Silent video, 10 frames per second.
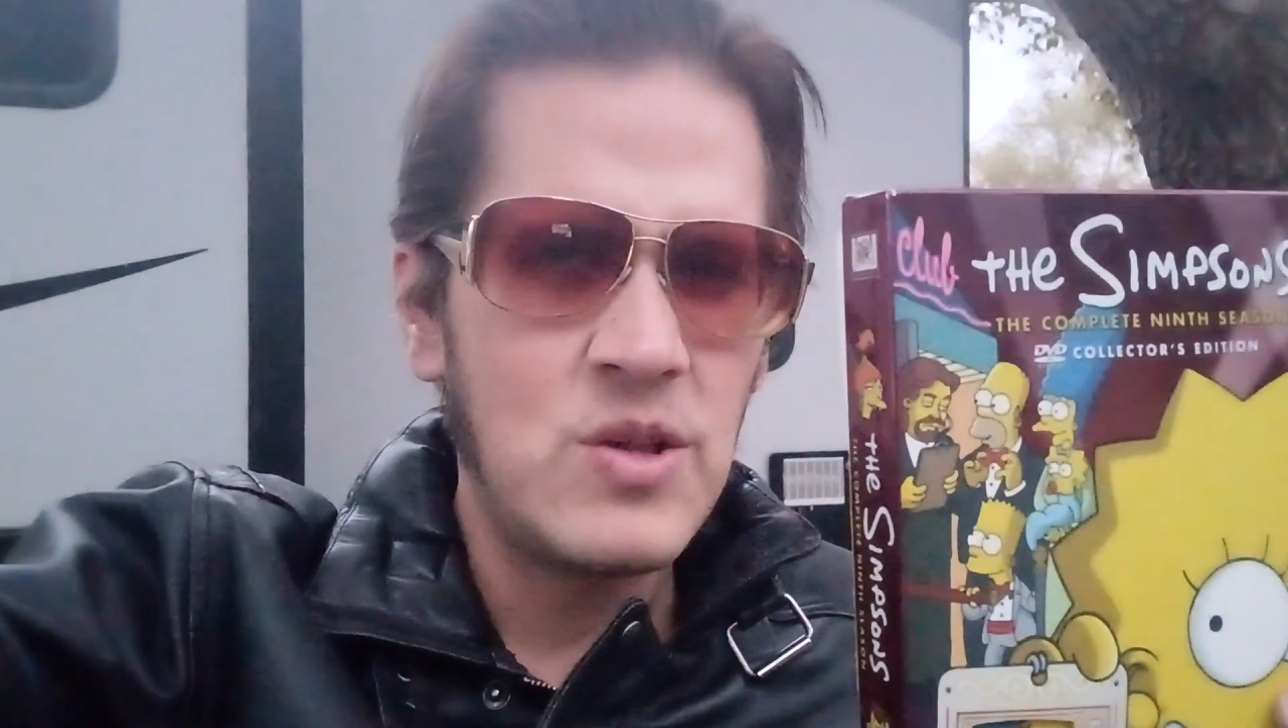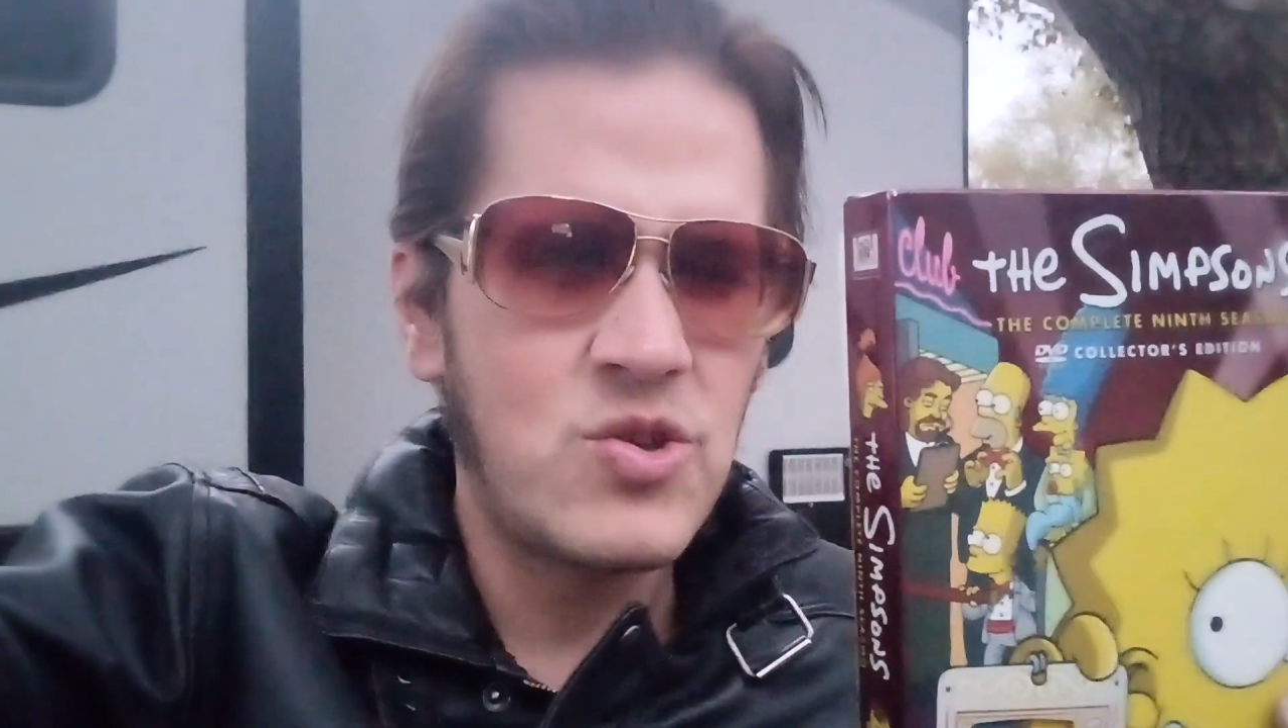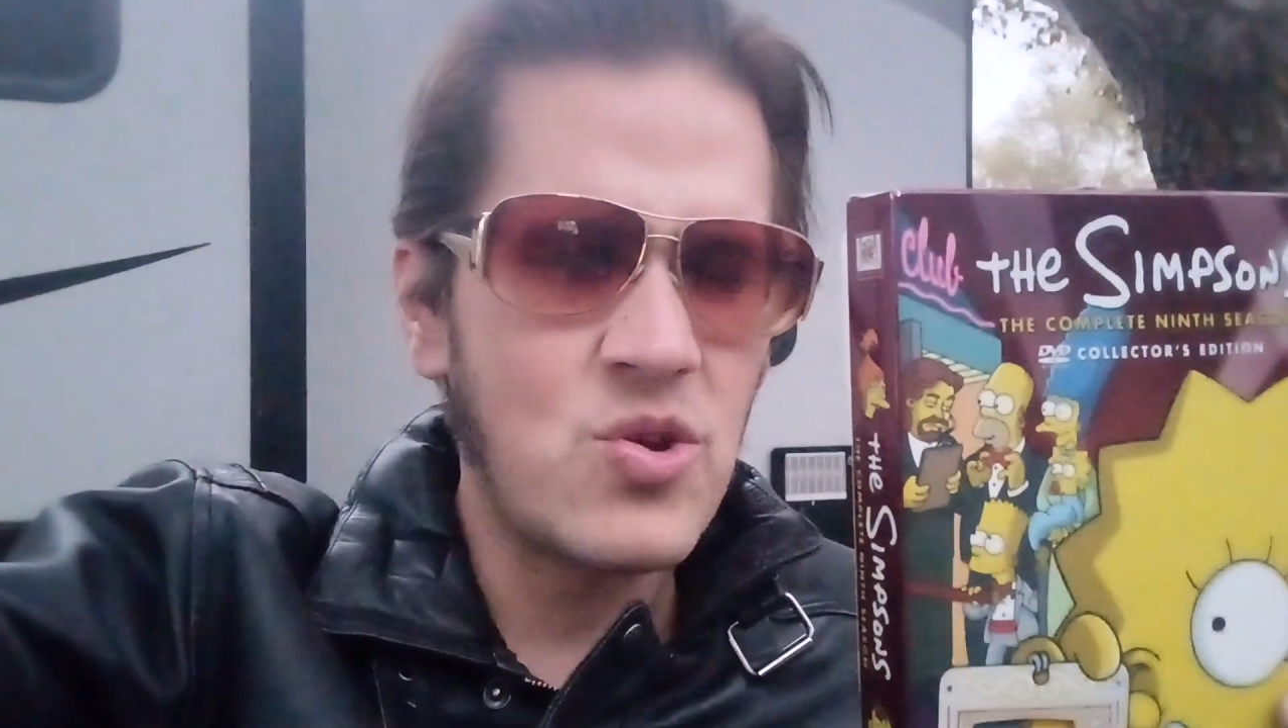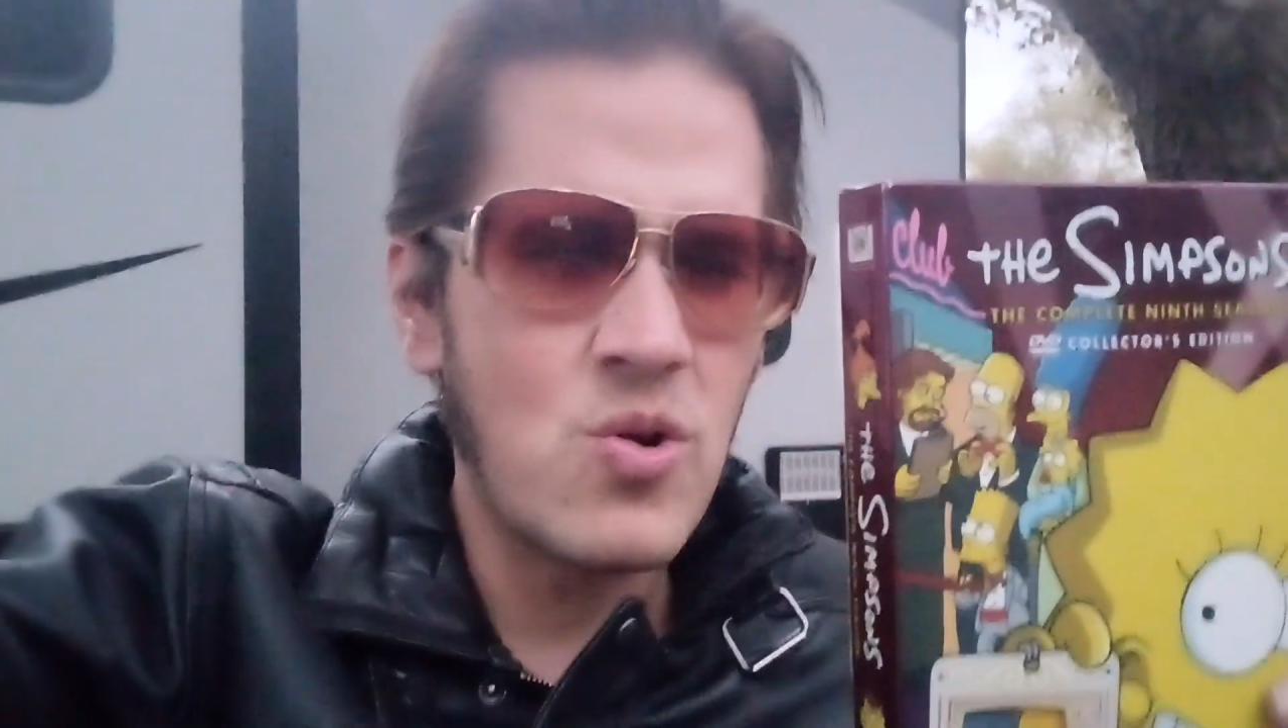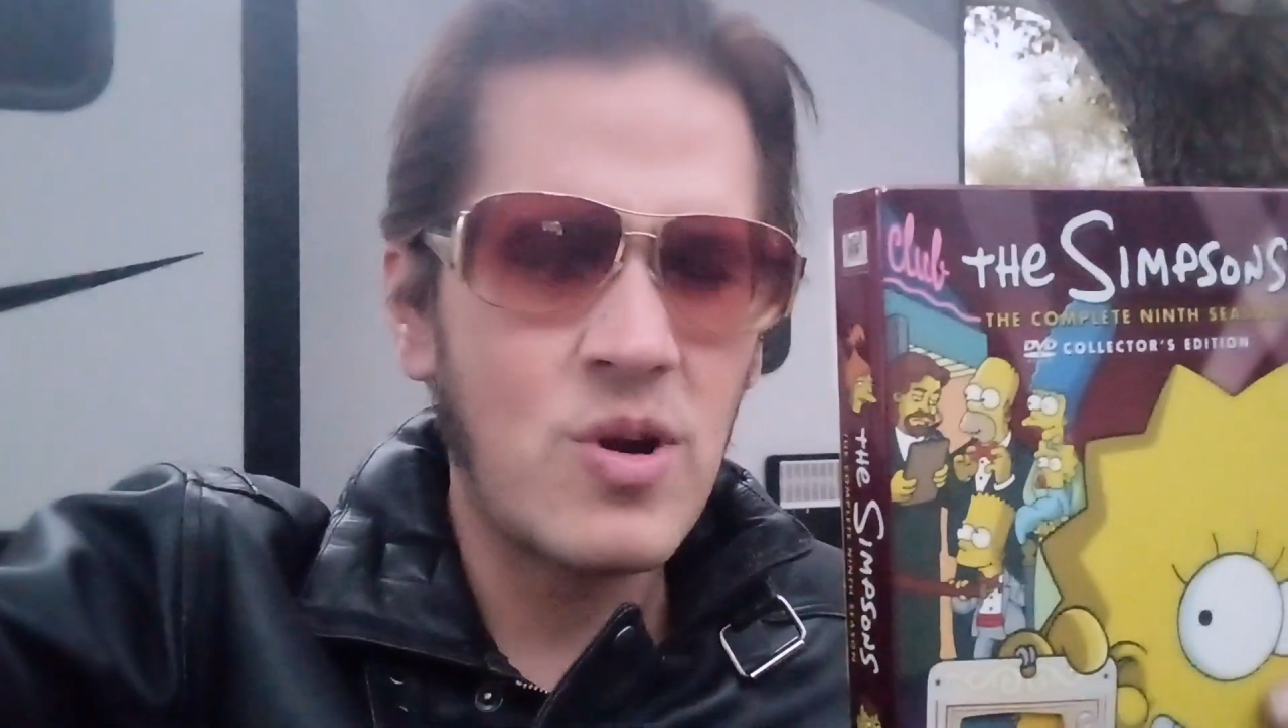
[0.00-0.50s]

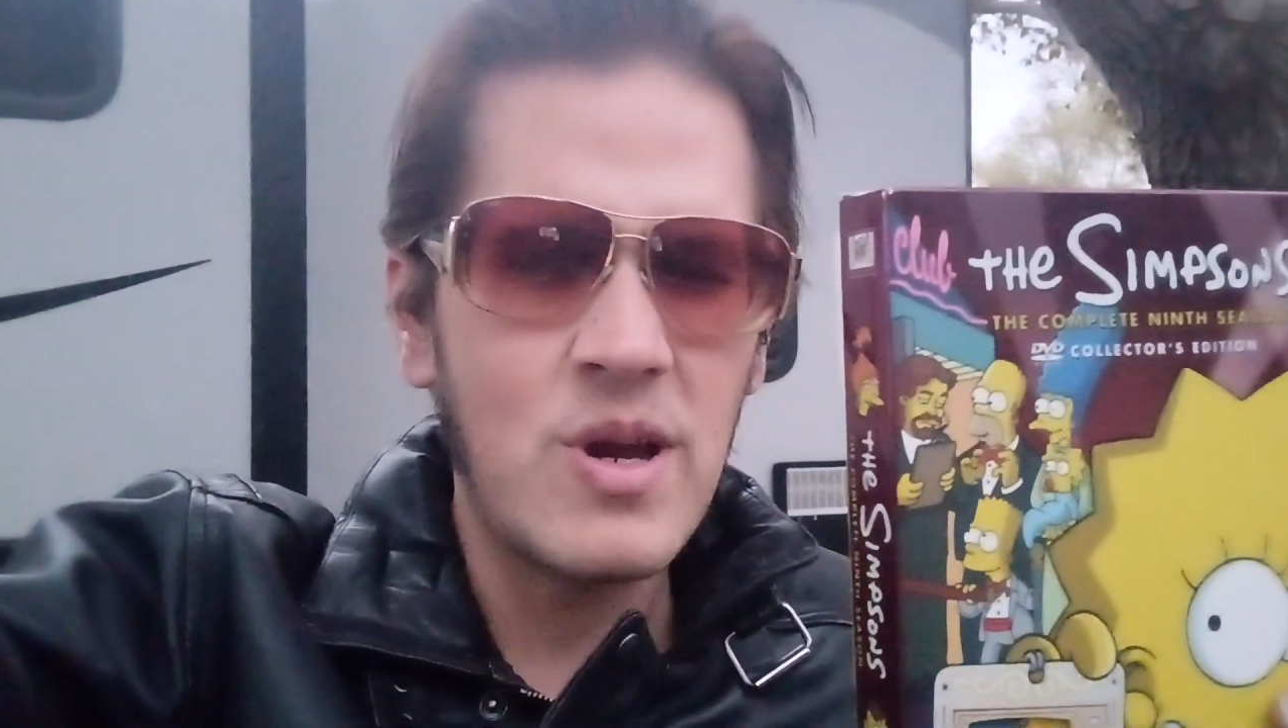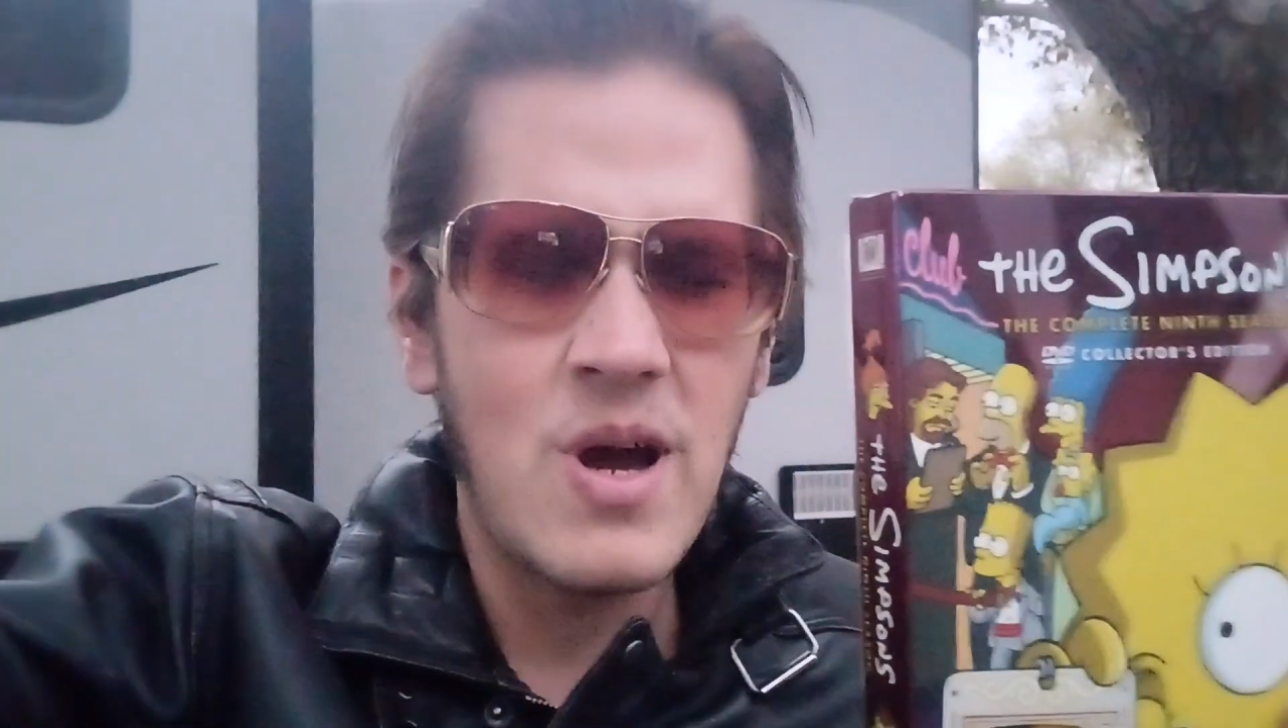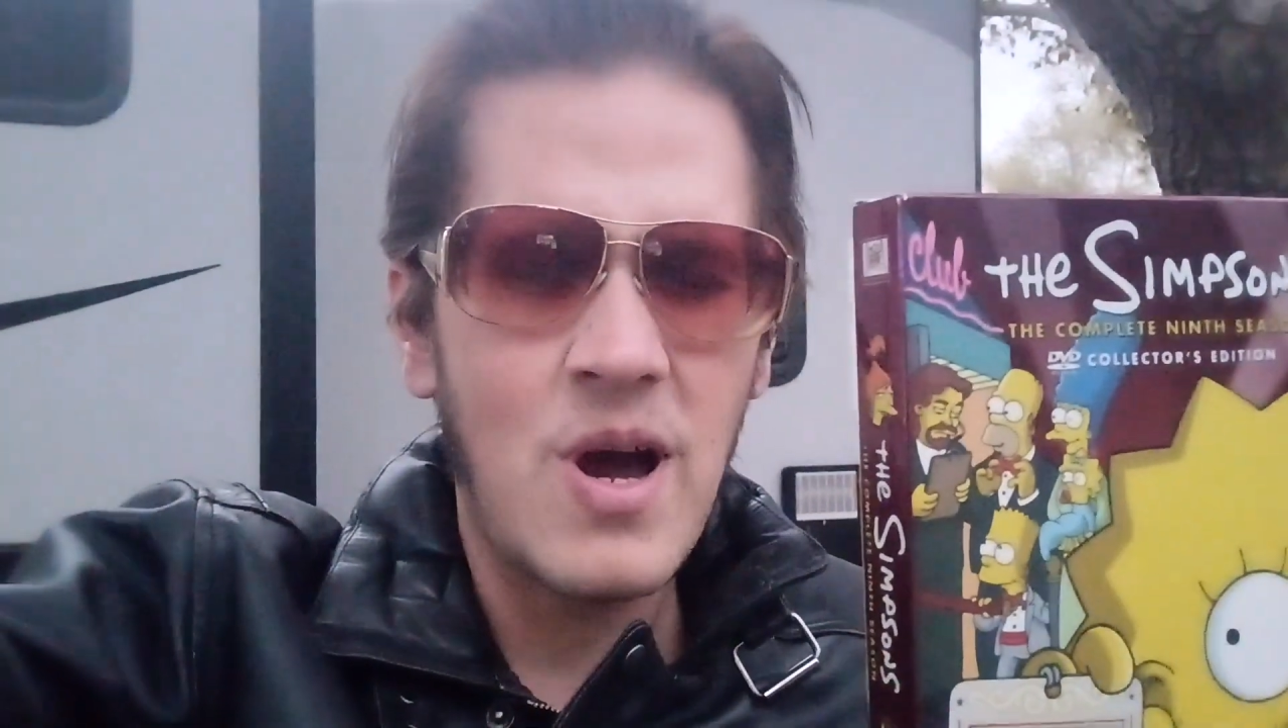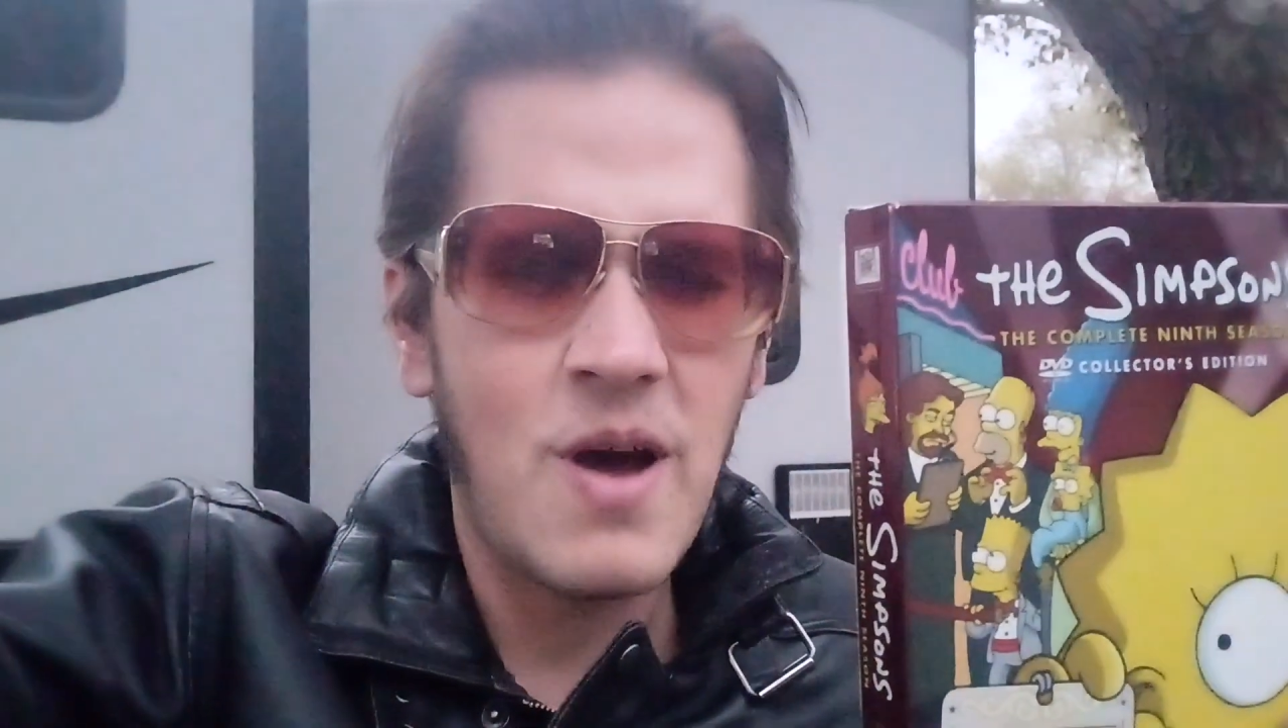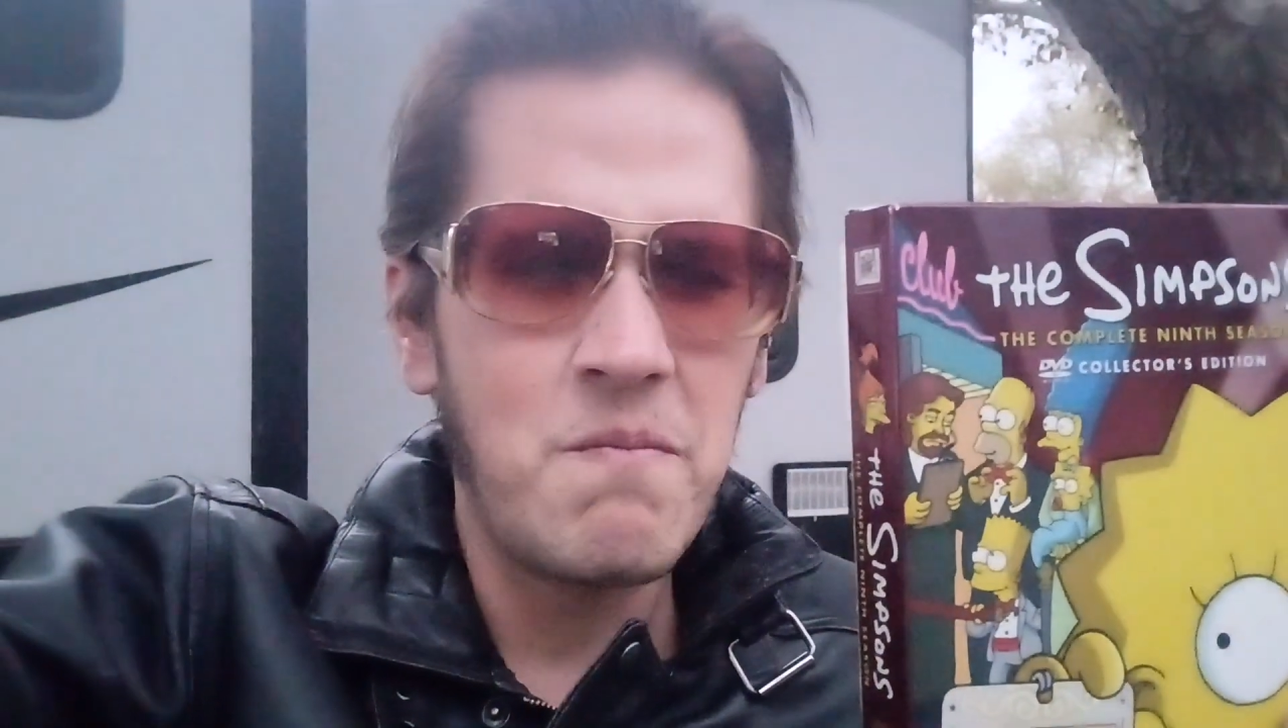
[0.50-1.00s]

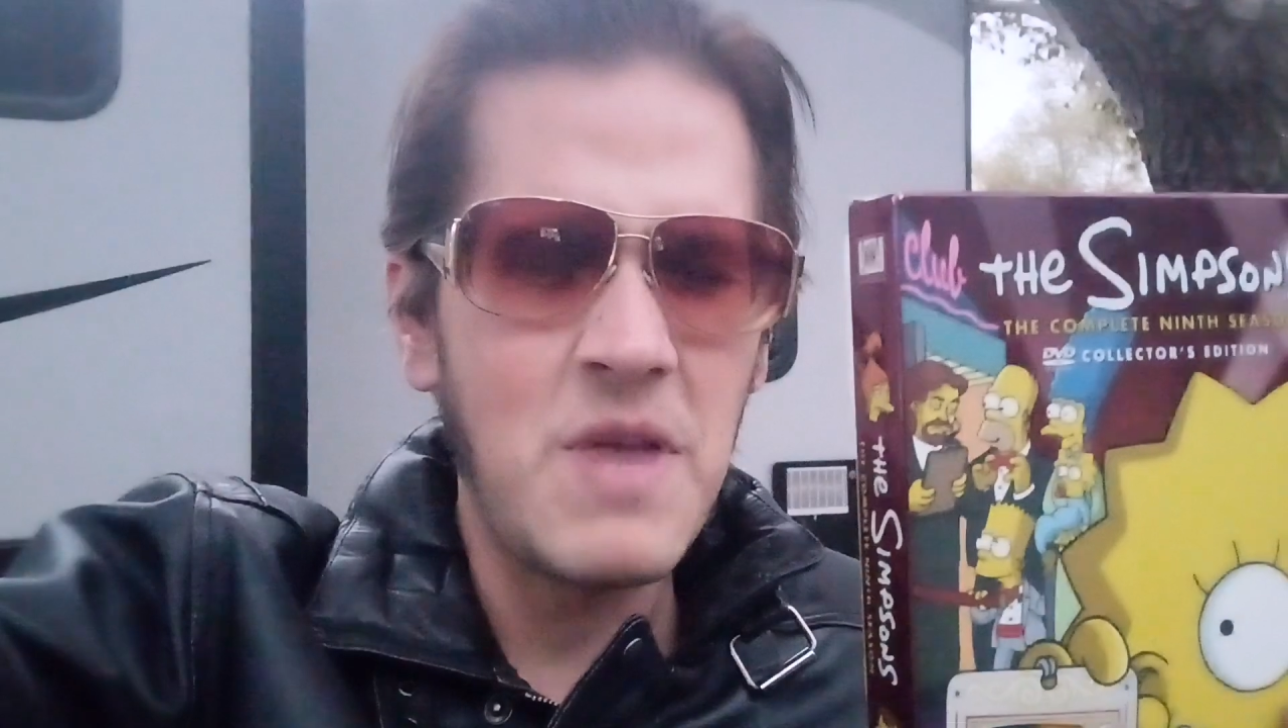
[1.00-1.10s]
circa